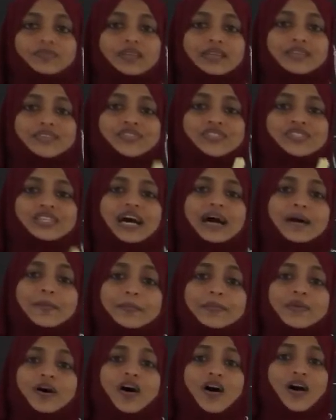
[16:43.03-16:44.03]
Some
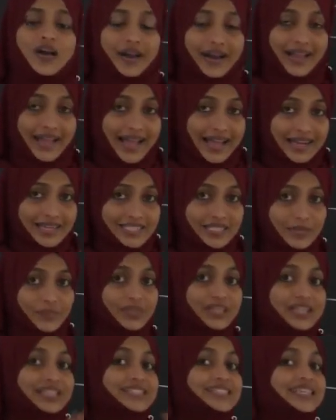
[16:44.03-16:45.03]
organism,
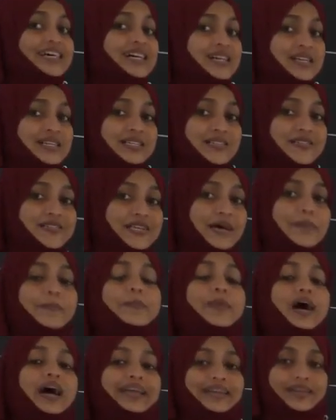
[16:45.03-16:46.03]
that is
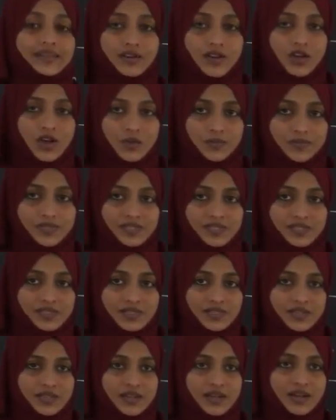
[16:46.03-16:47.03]
some microbes
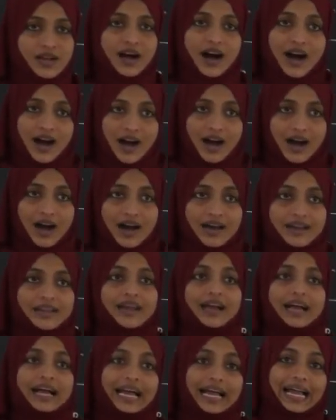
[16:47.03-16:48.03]
are
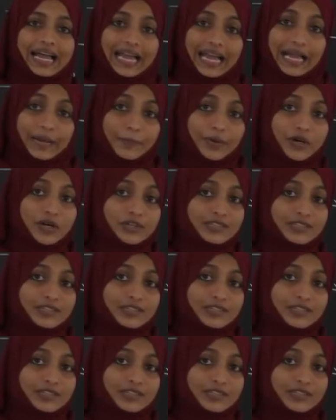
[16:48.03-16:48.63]
able